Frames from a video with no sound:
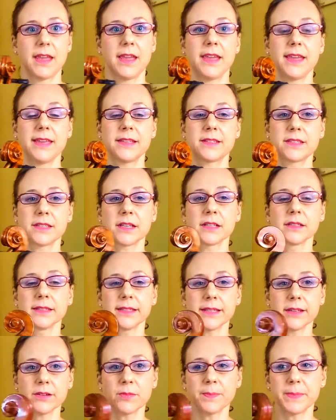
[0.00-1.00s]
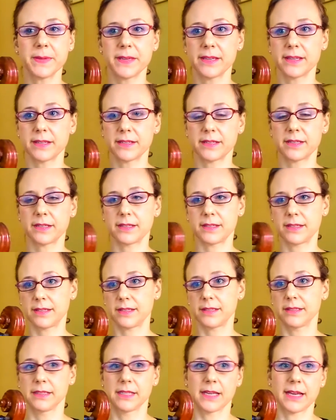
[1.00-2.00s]
It's a little bit
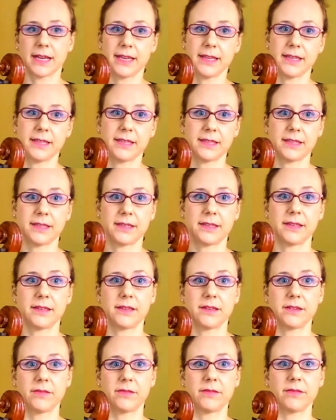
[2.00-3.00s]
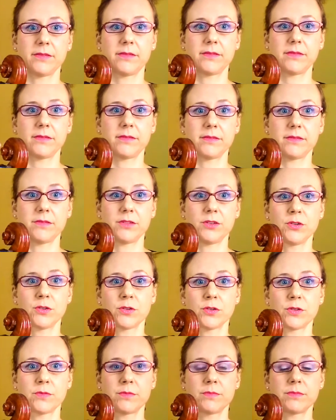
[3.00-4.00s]
like
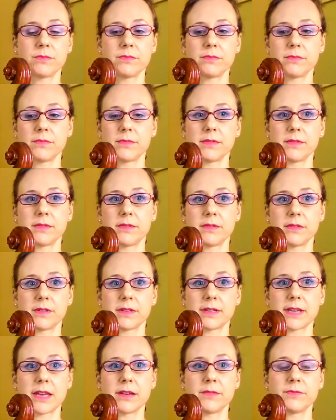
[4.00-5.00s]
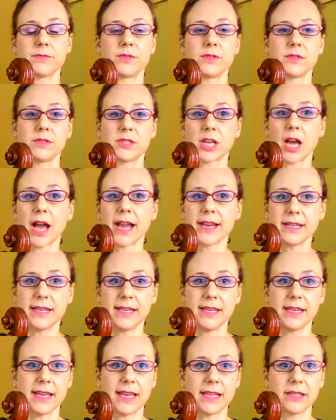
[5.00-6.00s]
you're kind of
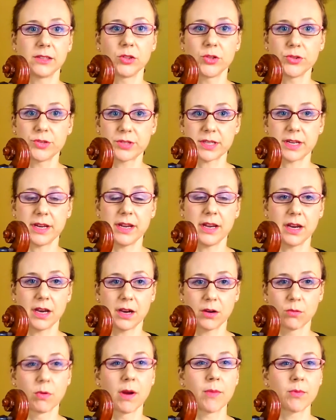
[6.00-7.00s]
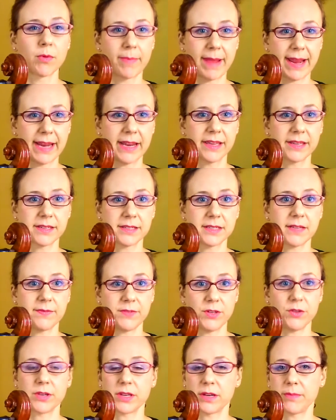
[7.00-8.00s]
tightening and loosening a rubber band, if
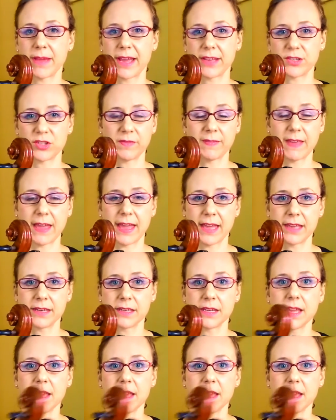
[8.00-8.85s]
you can imagine that.